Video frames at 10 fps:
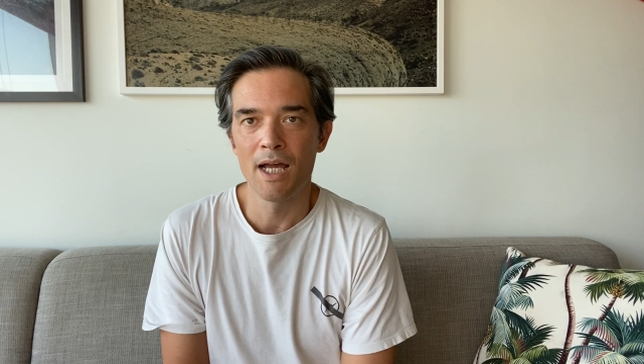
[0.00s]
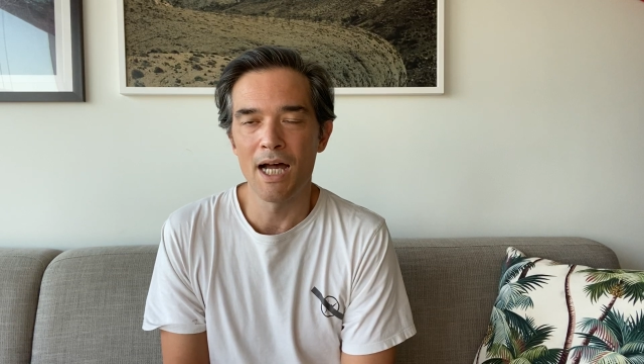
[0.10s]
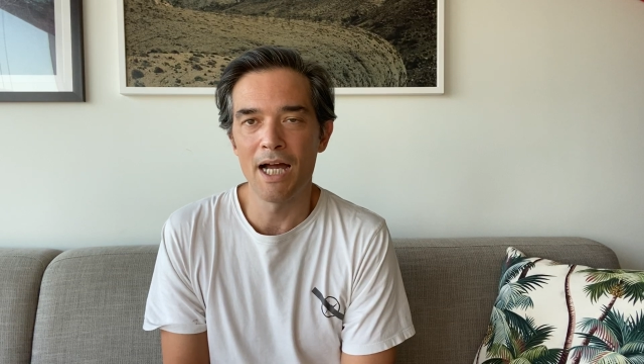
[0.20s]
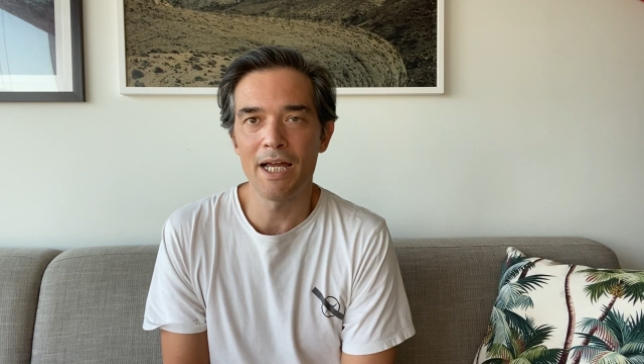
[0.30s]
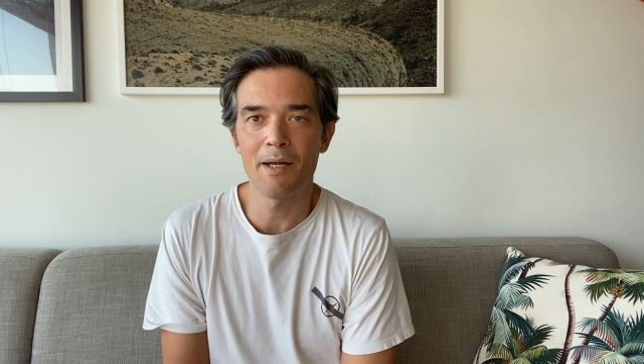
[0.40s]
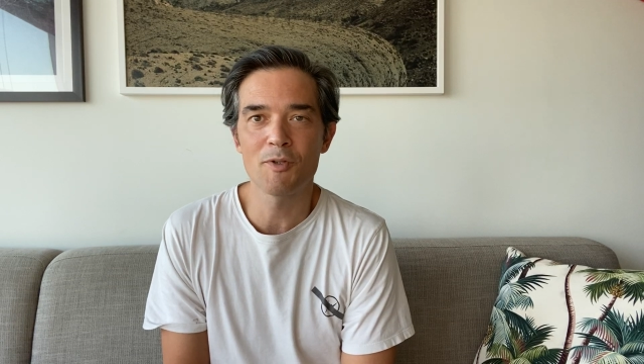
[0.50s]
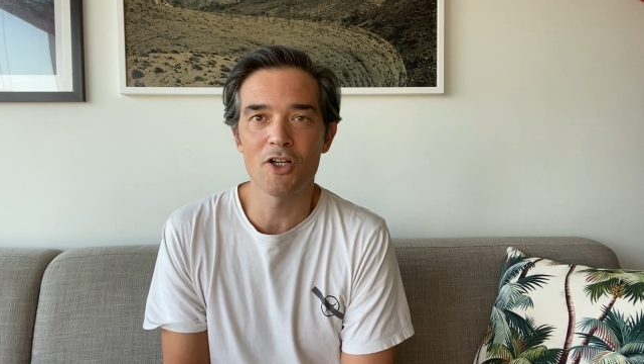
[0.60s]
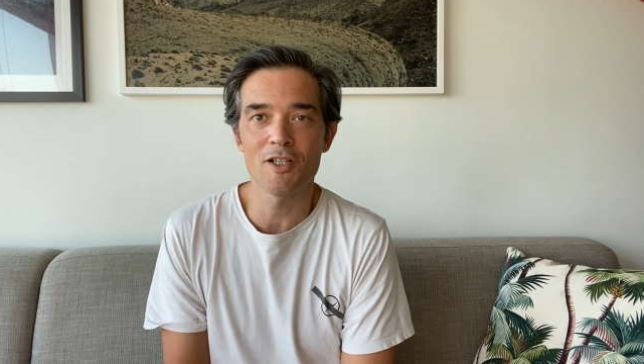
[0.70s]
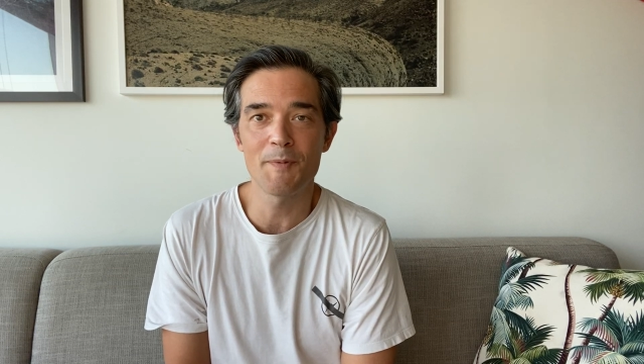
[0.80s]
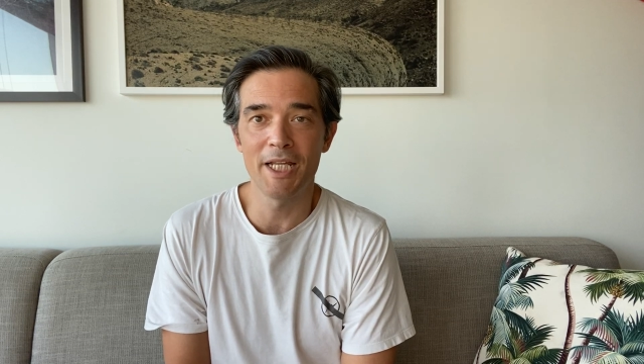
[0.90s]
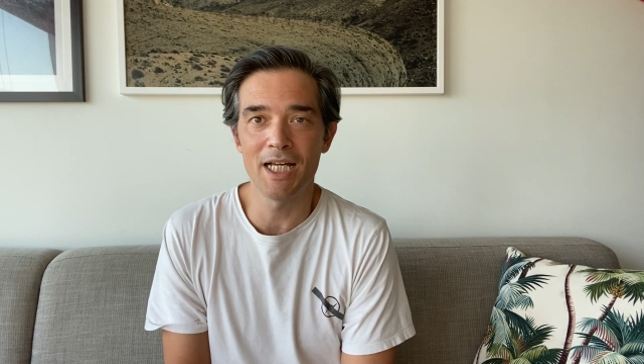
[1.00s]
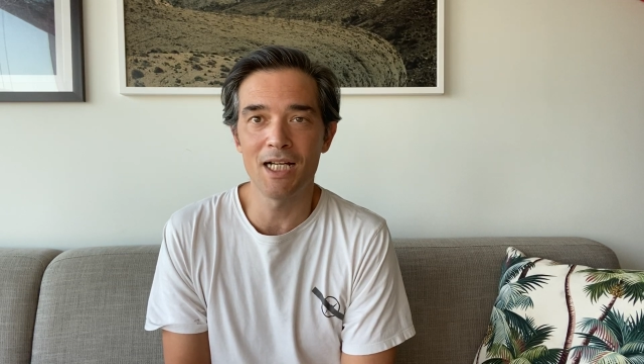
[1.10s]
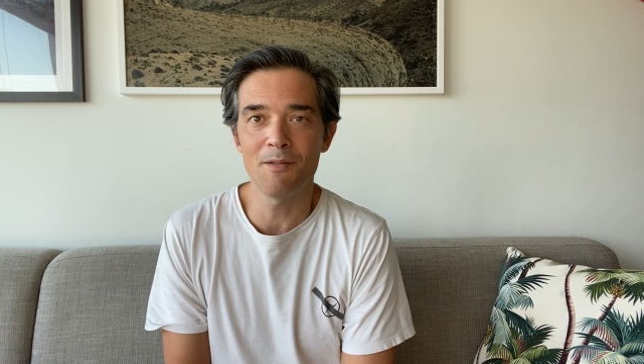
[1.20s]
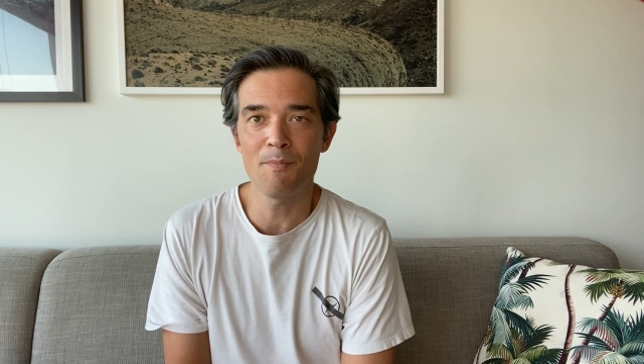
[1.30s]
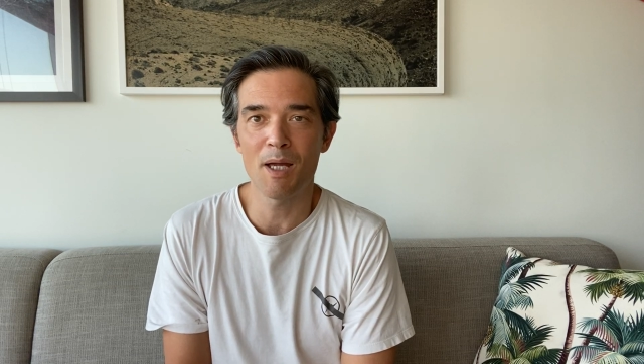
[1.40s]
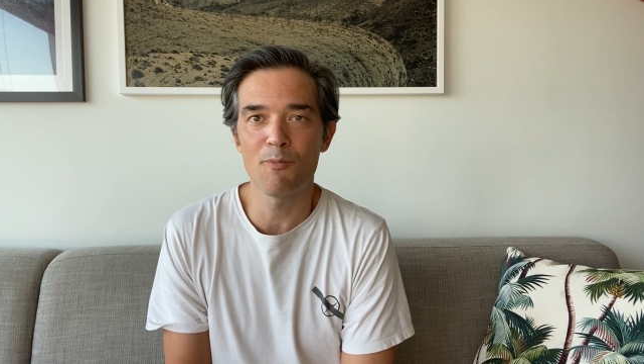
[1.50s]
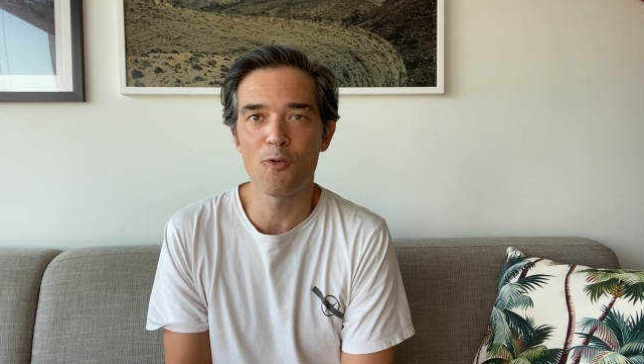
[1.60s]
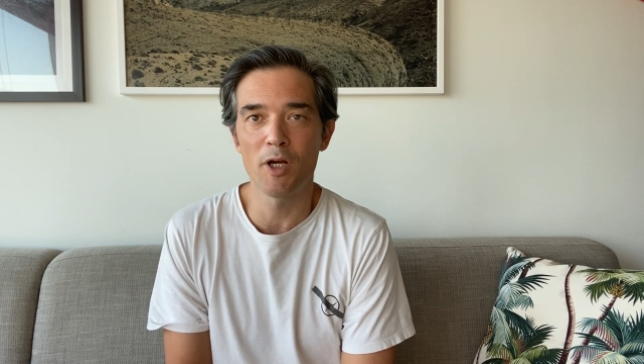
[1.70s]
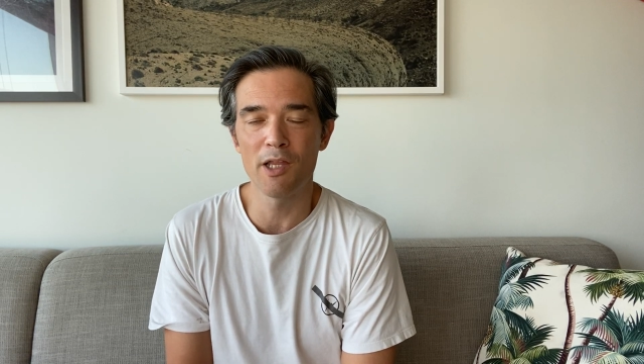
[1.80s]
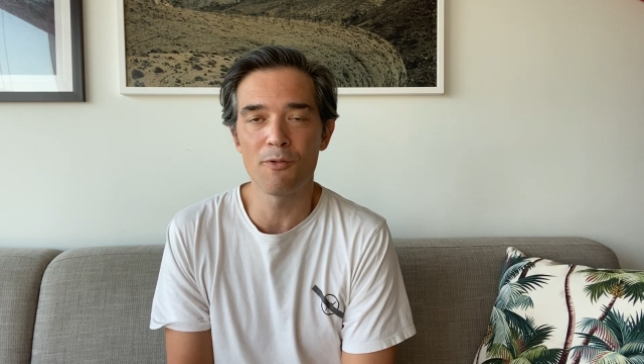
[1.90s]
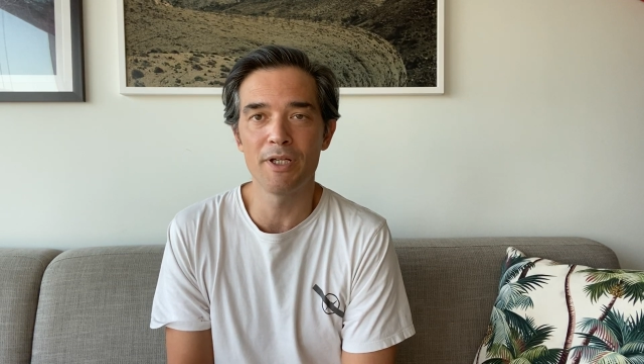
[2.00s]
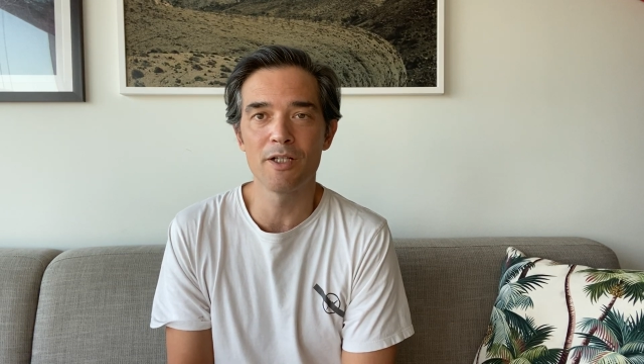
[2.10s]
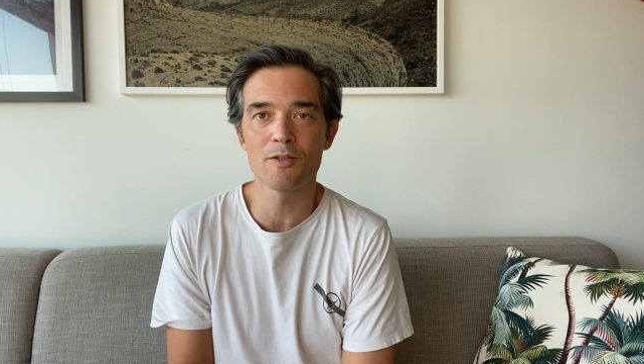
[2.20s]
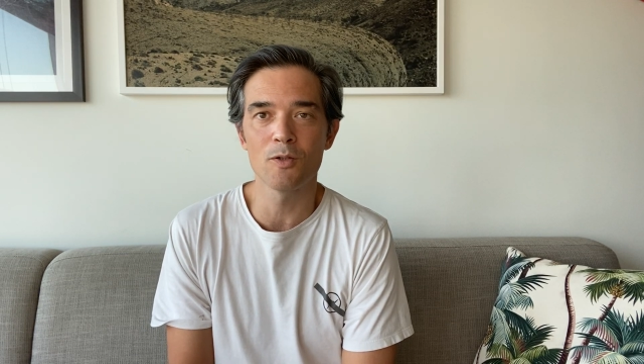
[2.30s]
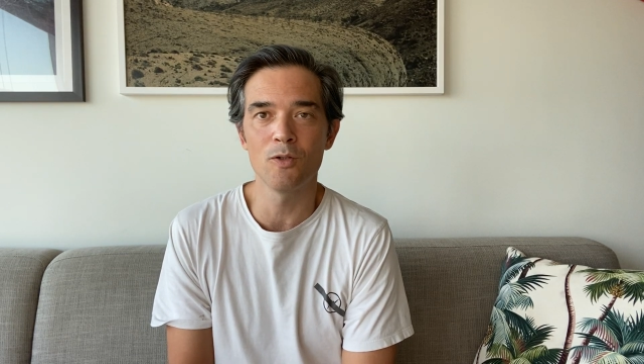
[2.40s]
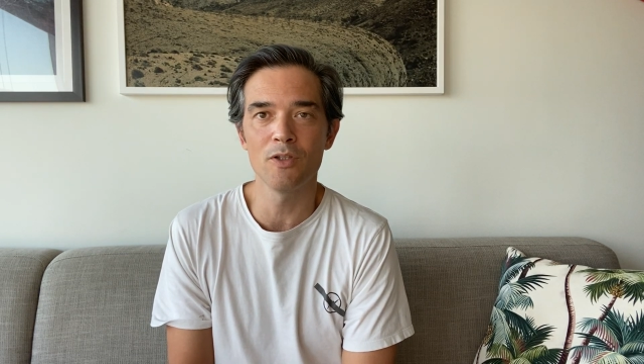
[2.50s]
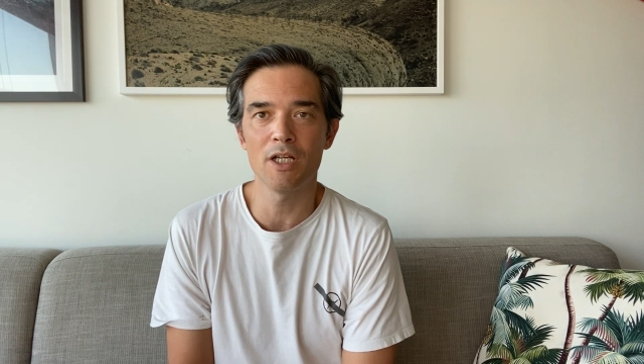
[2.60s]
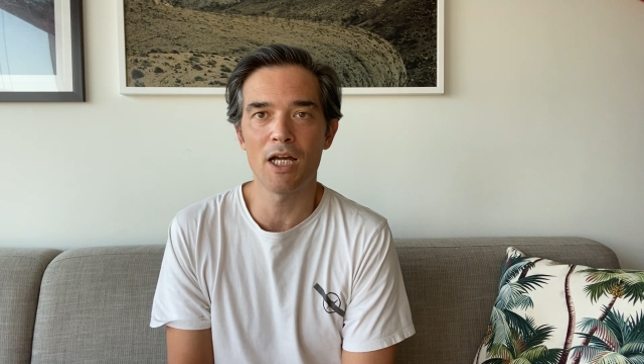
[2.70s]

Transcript: Hi, I'm Charles Pignal. I'm 43 years old.